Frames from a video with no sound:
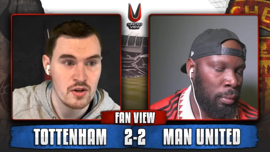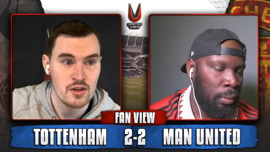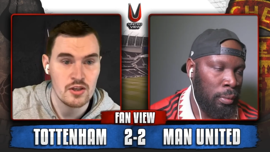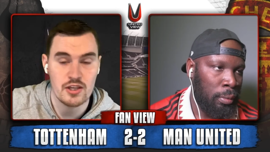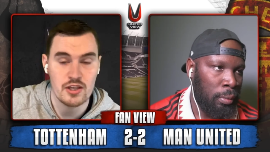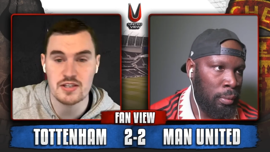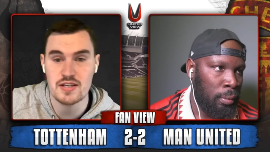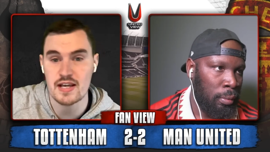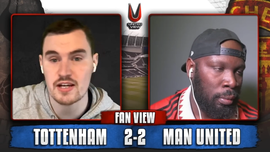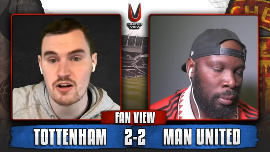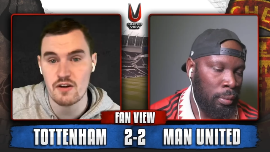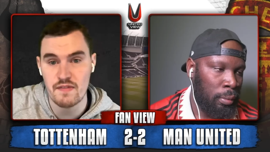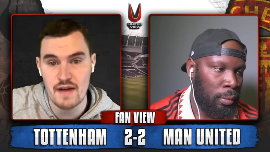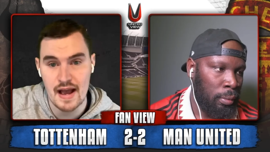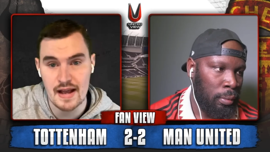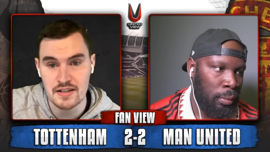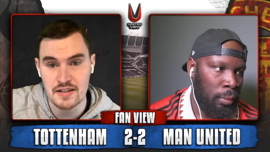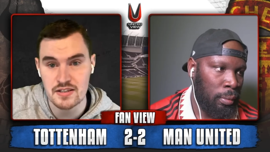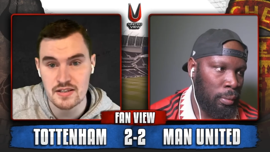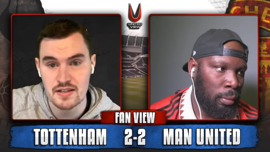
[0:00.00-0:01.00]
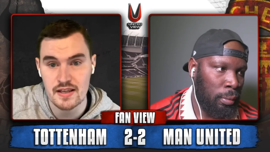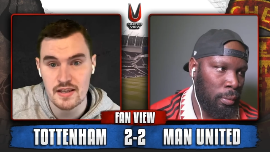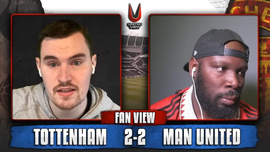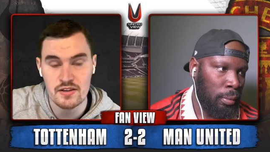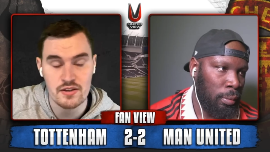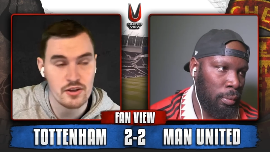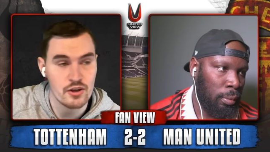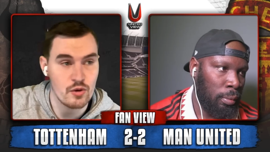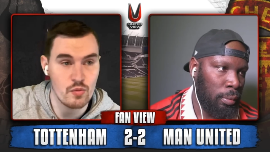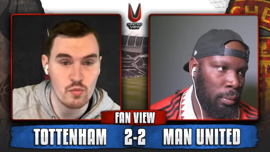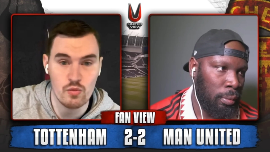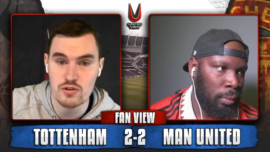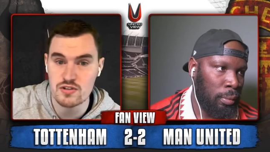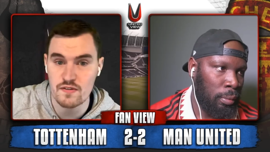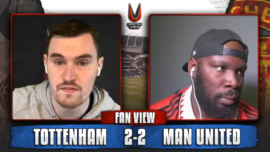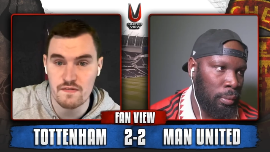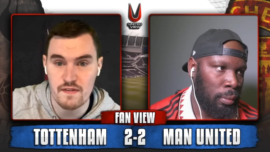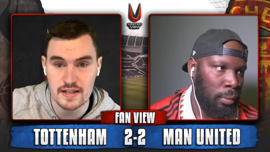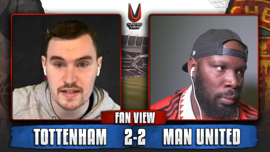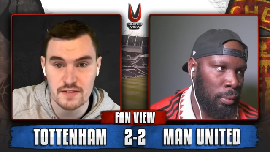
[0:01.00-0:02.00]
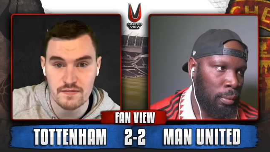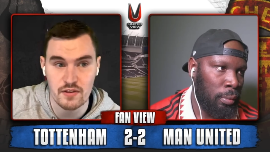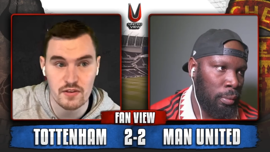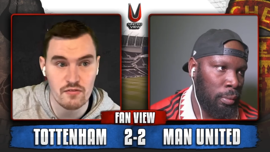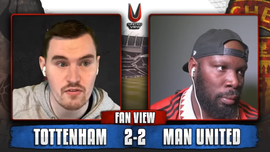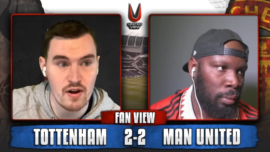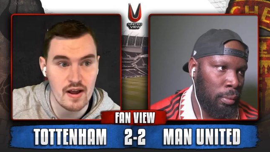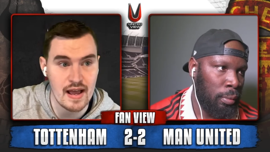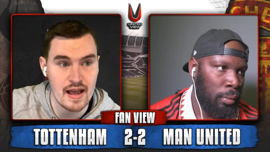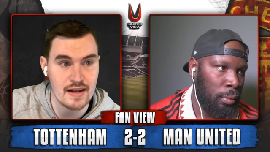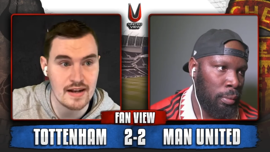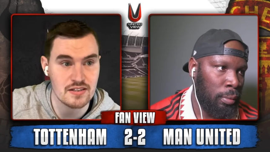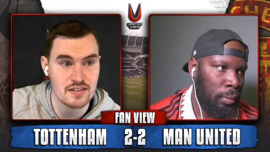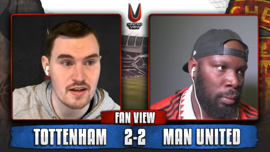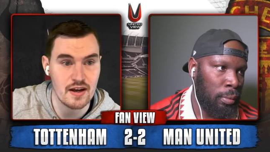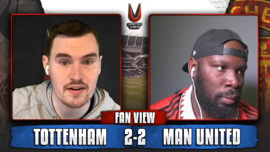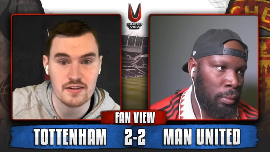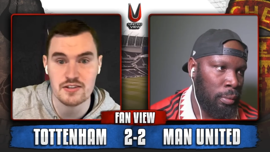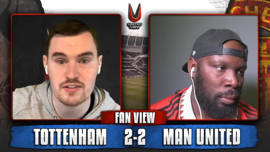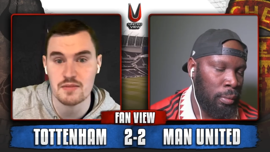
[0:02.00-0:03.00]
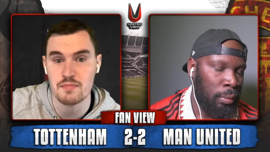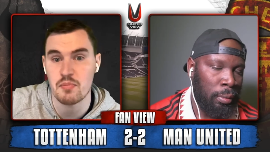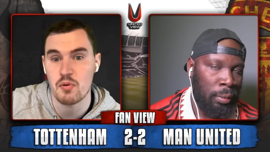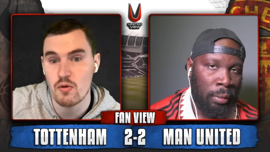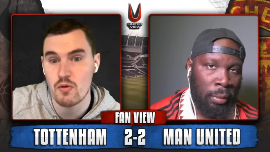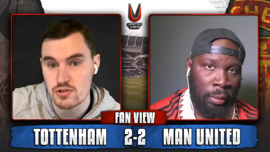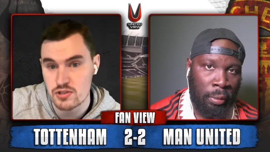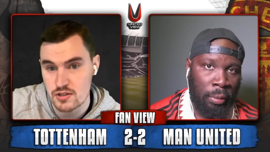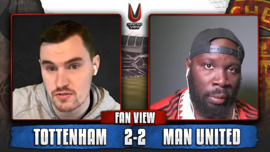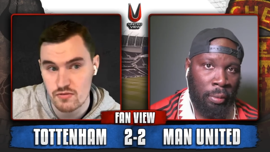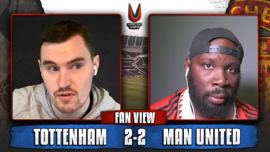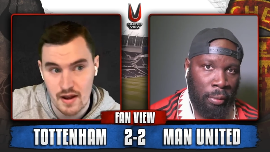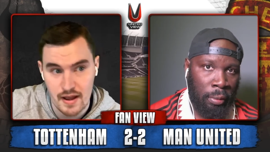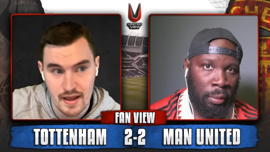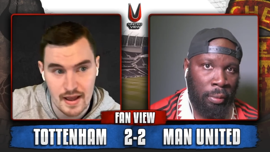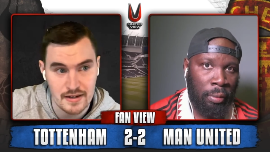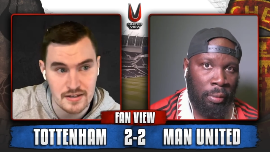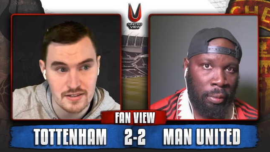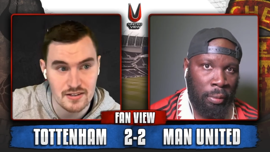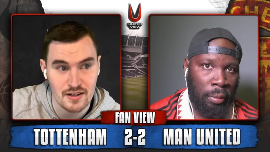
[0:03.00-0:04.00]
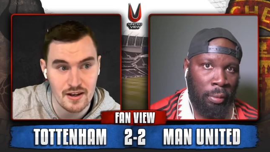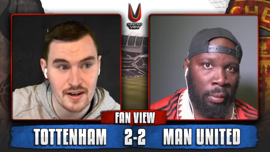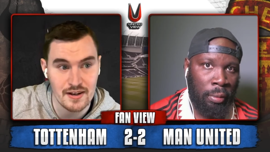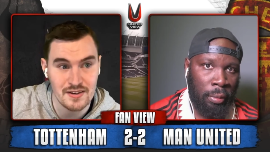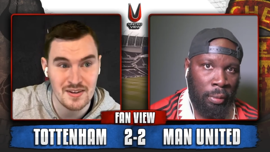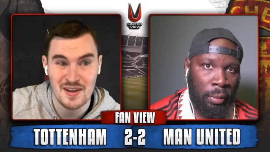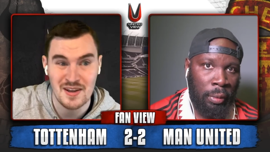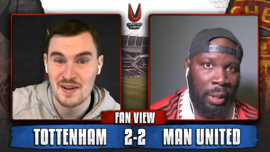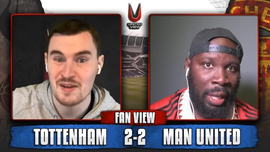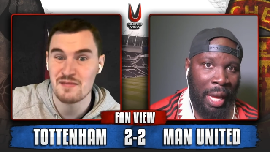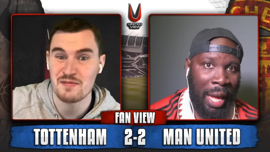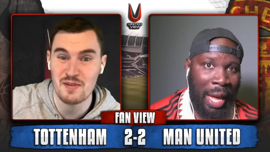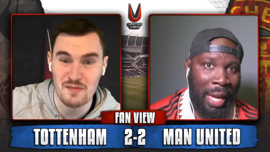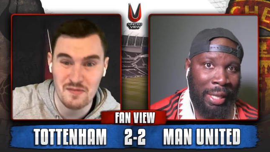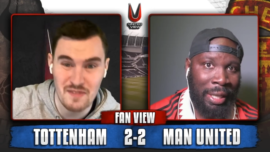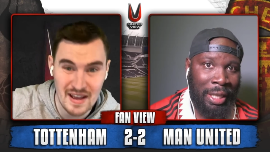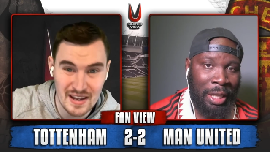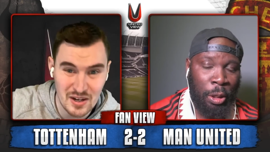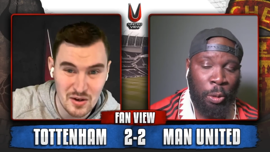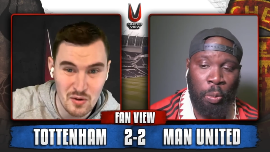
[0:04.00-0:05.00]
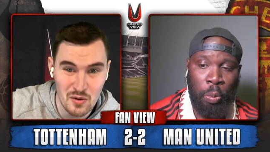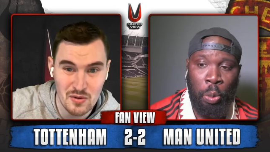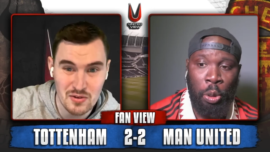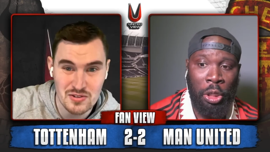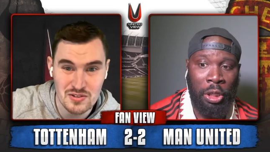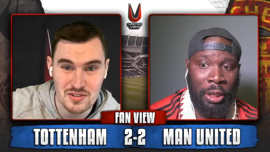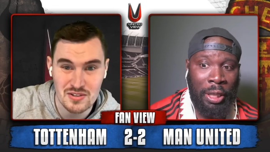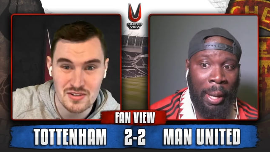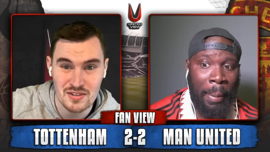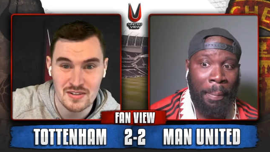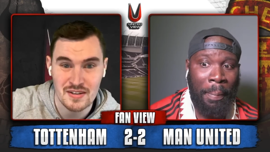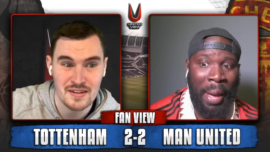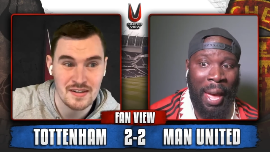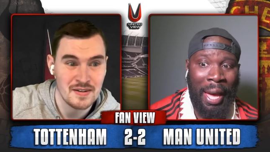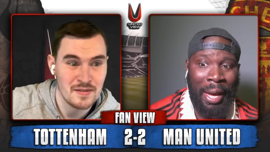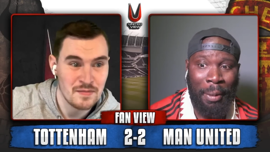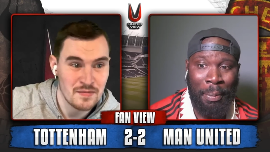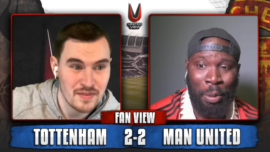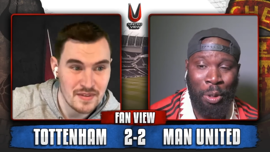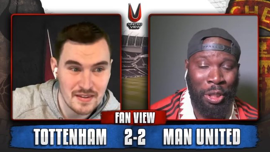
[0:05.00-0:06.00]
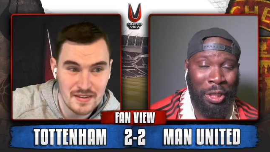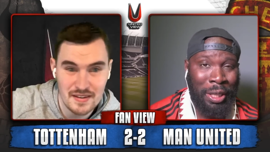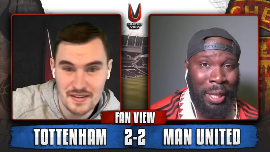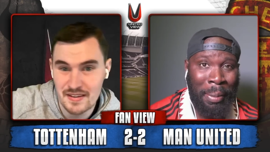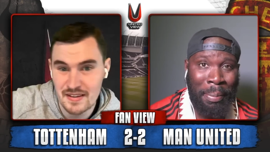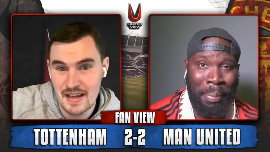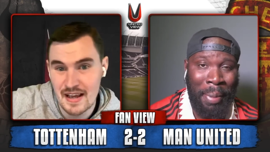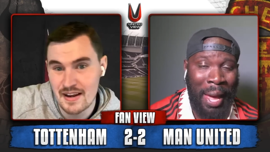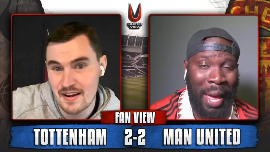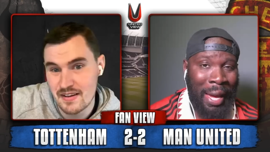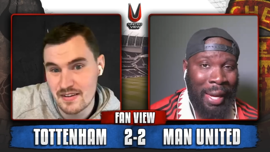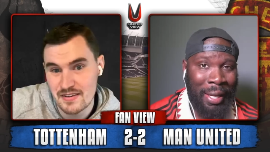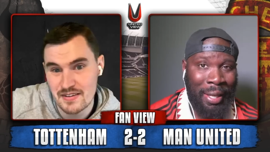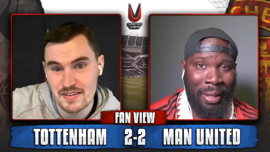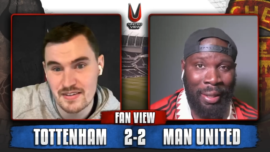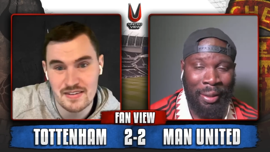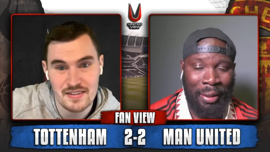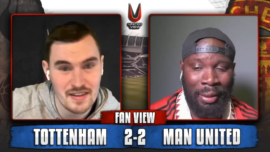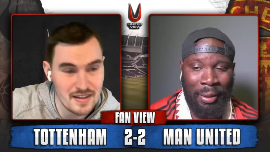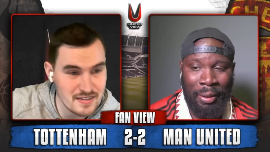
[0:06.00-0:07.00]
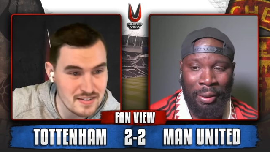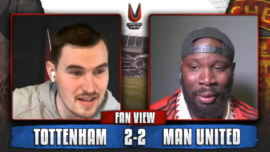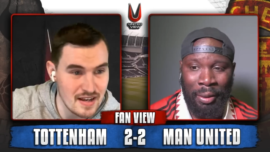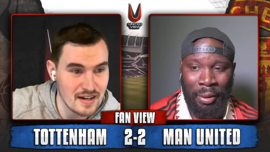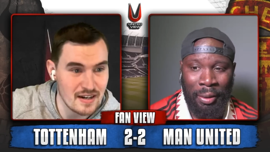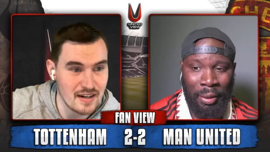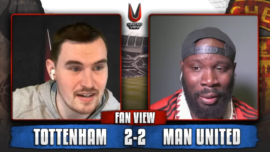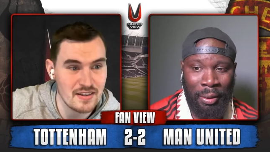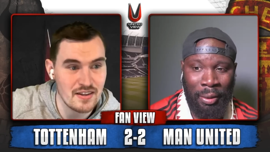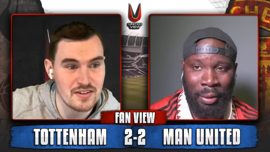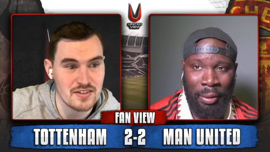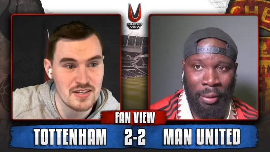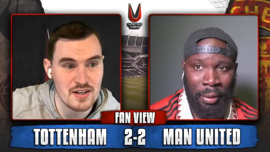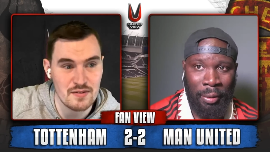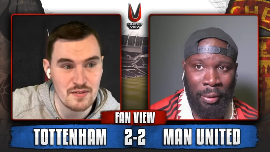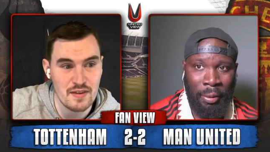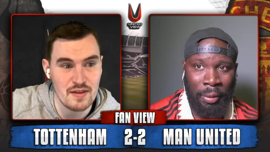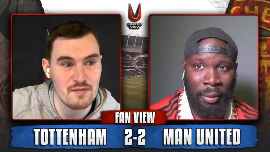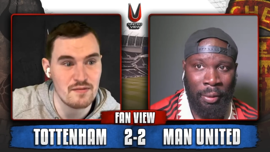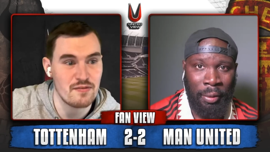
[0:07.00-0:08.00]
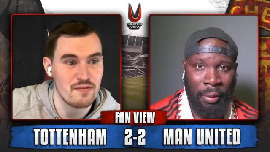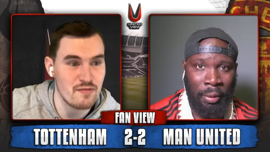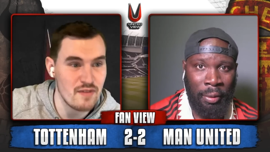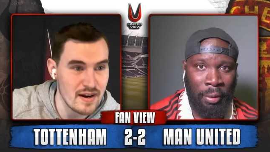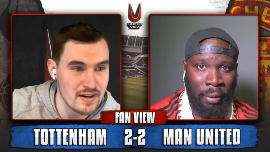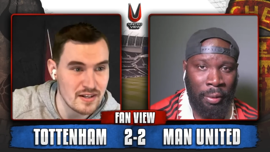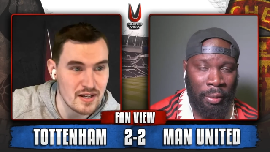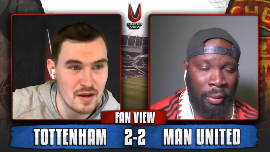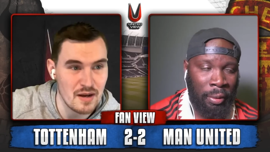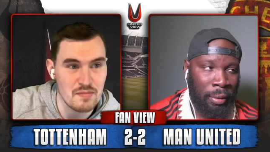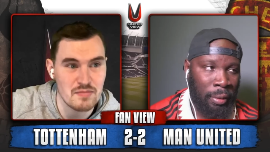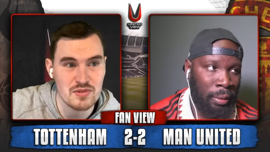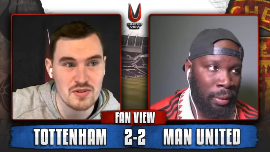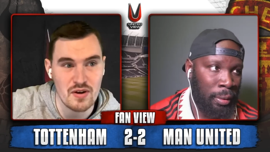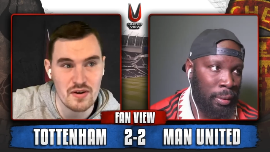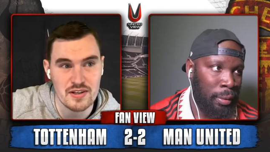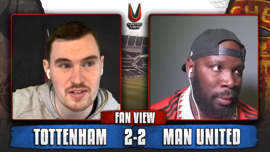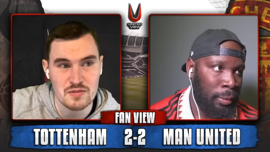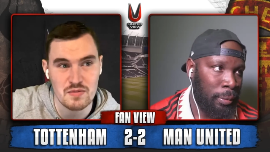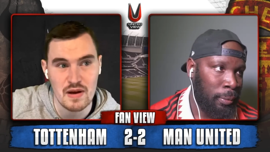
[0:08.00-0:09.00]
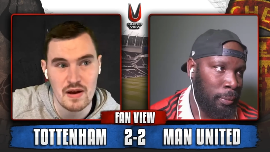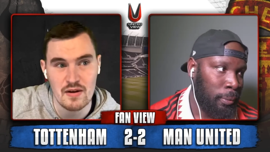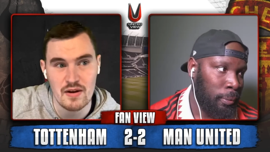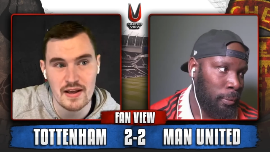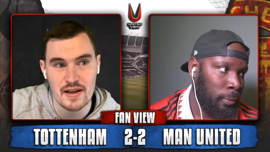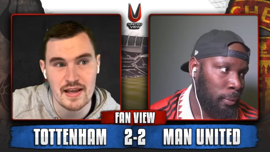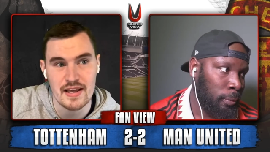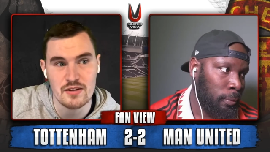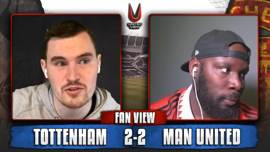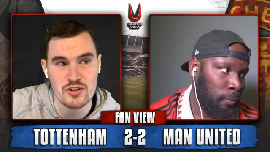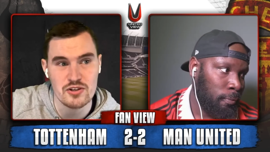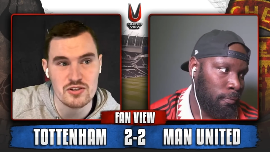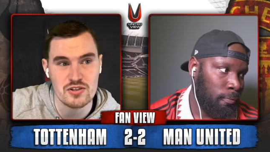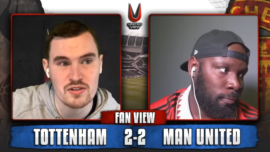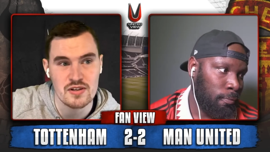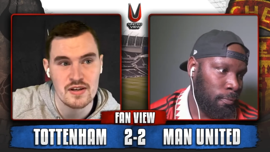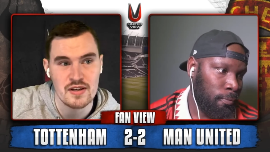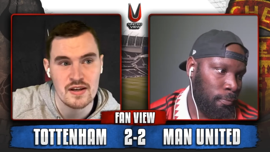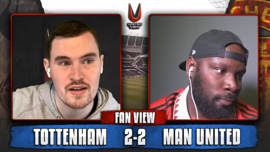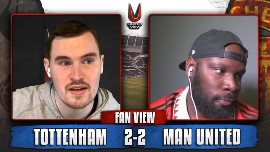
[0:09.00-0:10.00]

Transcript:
Speaker 1: You take off Antony, who was effective on the right hand side and supports the right hand side, for and just push them back. Like, exactly, like you said. Then Fred comes on as well. Like it just.